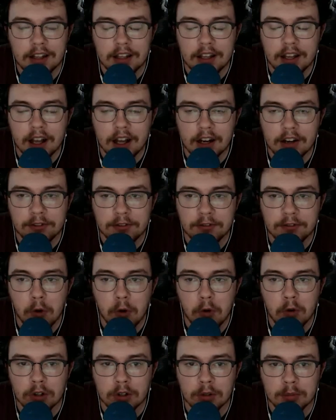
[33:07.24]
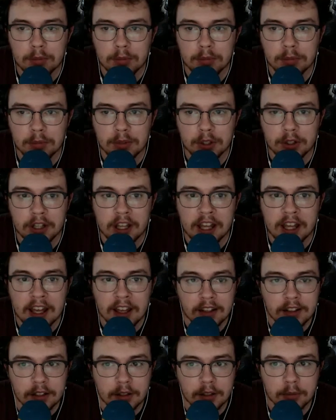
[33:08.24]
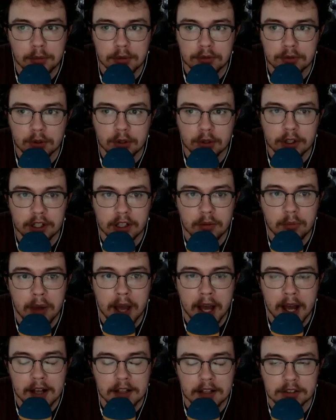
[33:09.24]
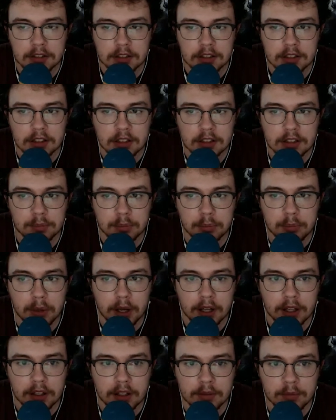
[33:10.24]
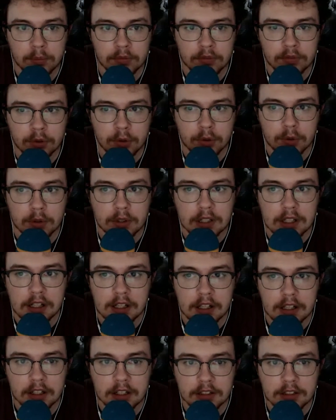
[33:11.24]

form your kingdom before you can pass on through lineage.